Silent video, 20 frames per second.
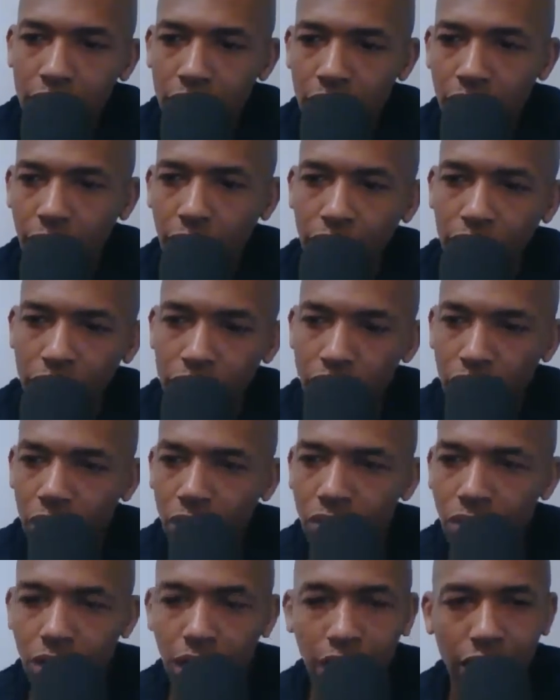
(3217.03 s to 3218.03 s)
different
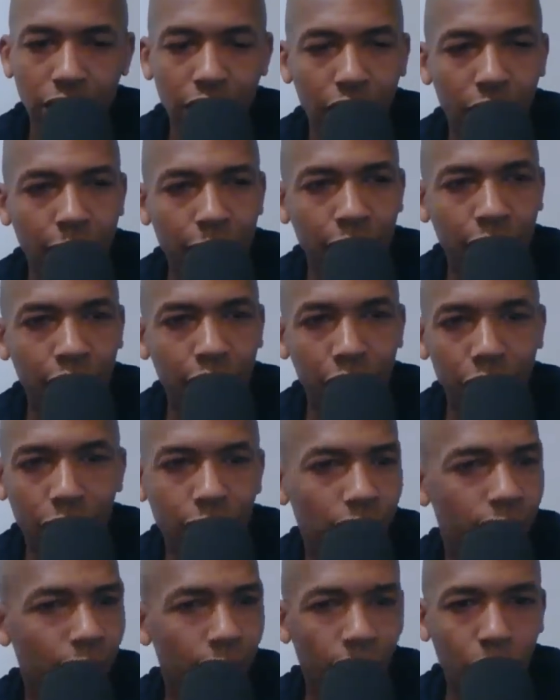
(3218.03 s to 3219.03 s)
shows like that, man.
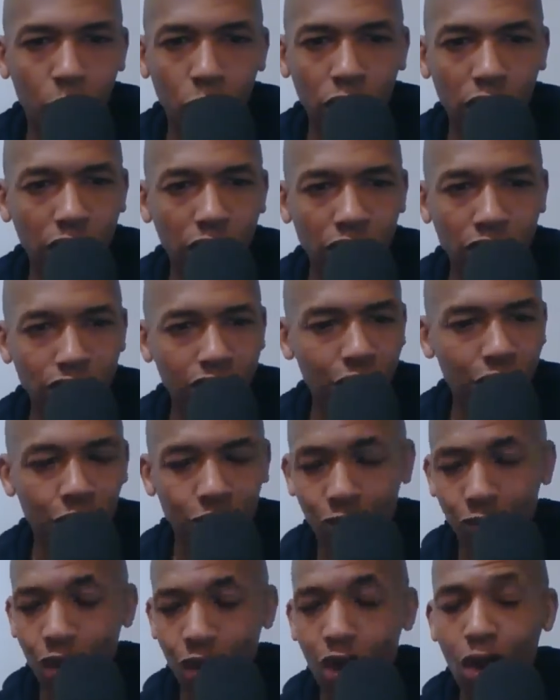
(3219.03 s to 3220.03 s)
We
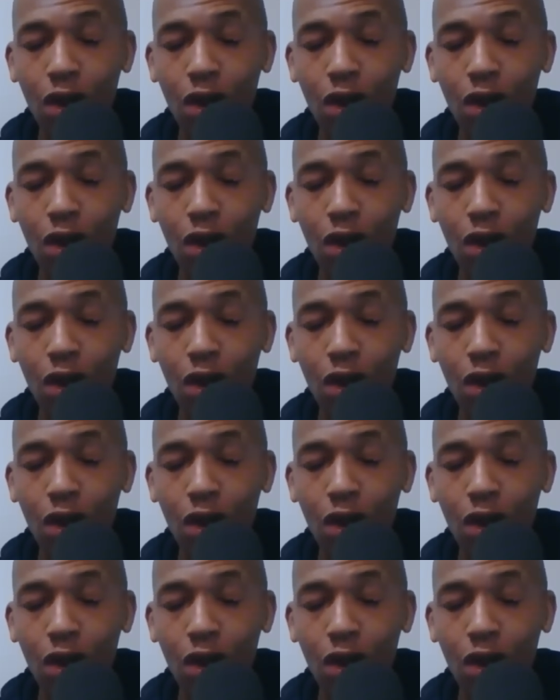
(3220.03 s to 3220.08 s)
shows.